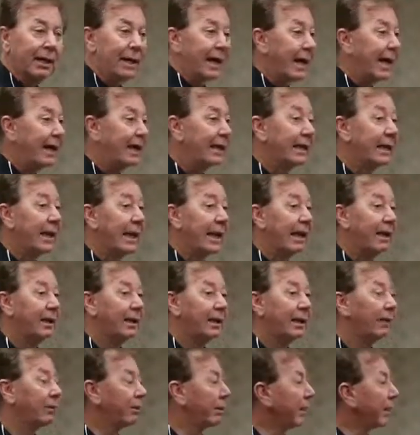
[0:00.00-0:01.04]
I had to cut it.
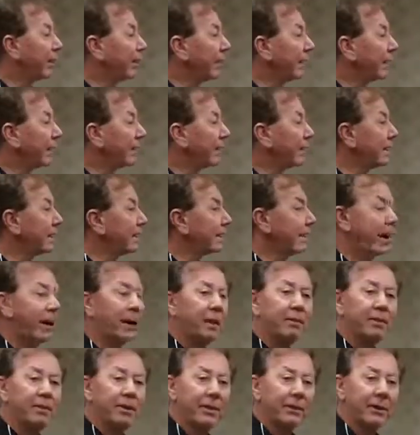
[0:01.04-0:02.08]
Here we are back to the
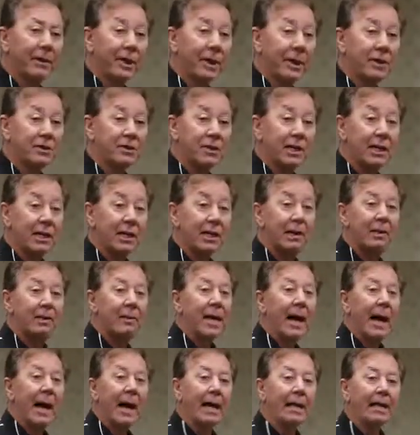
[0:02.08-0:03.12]
MLM thing again, see?
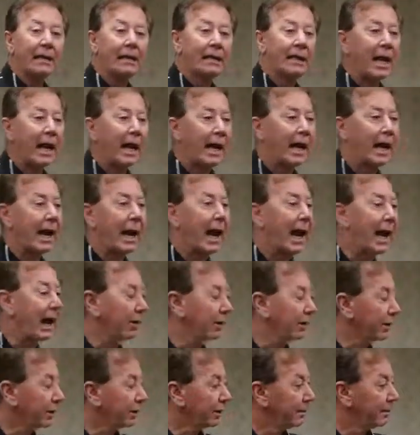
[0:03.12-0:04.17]
I had to cut it
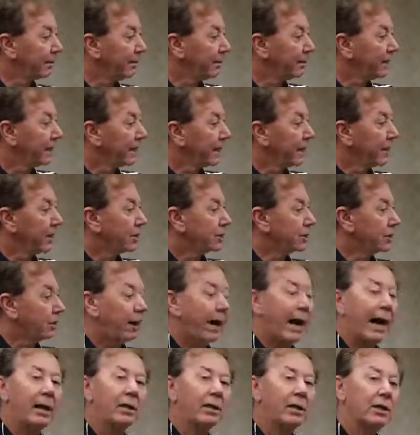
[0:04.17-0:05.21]
out. So
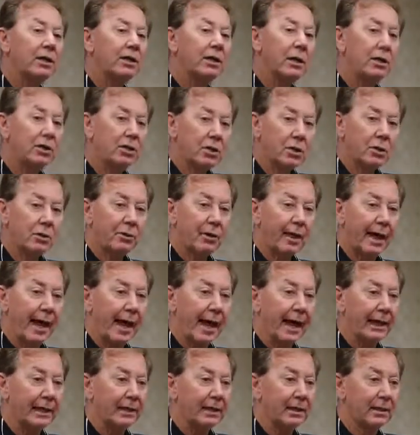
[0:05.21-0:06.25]
how can you do
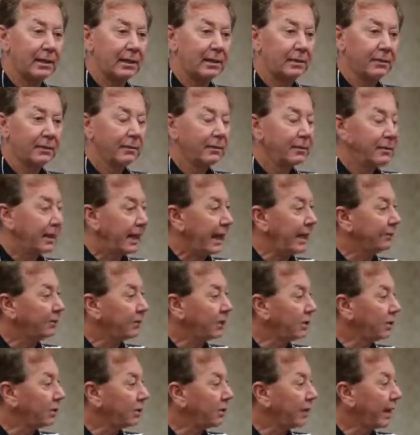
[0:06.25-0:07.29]
that? You have
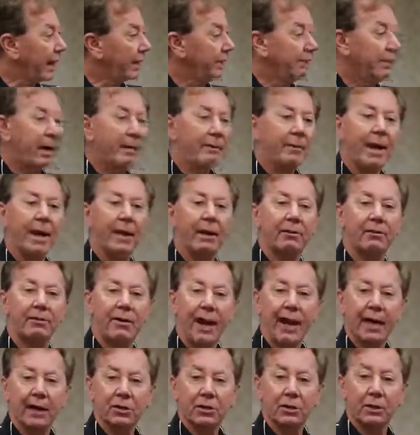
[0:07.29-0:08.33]
to do that by
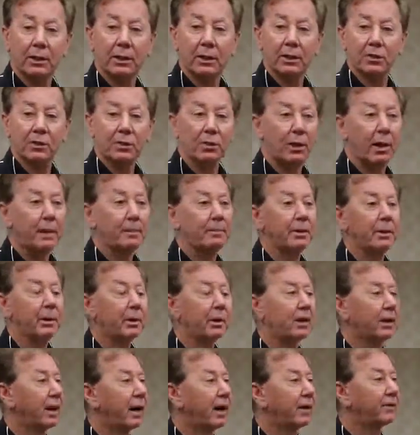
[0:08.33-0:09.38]
manufacturing. And so I built
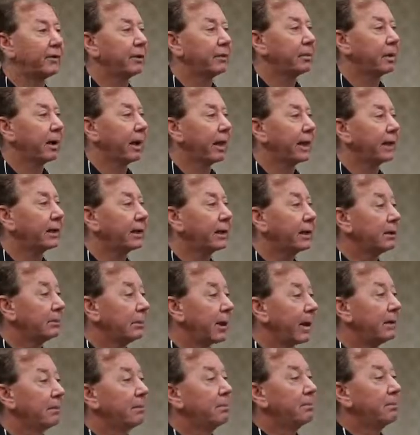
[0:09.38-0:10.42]
a coffee plant in
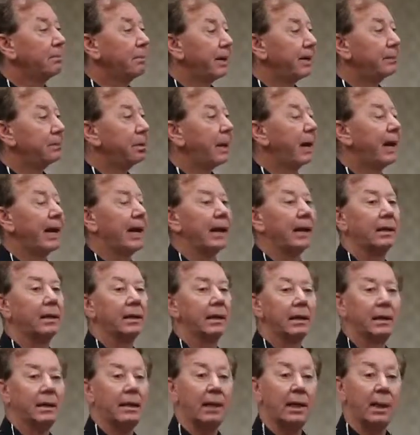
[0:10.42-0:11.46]
my big plant
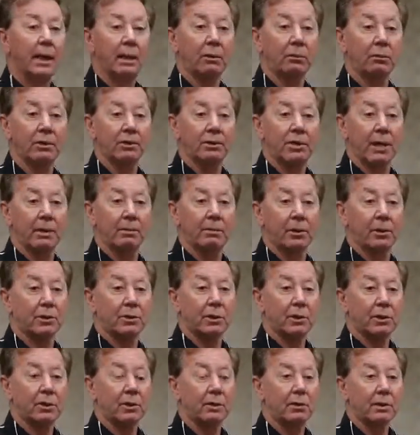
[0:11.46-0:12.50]
and was able
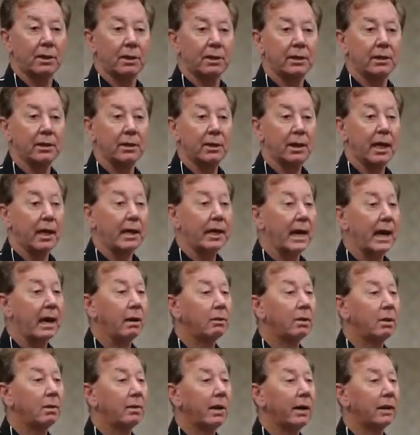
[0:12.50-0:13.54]
to do it. And now
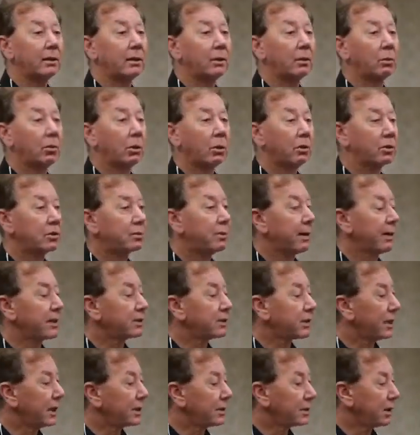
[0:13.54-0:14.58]
we make the world's
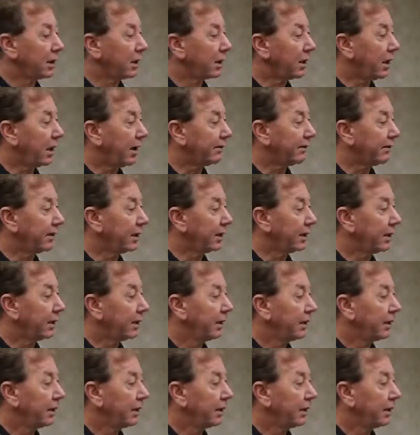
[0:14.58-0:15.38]
best tasting coffee.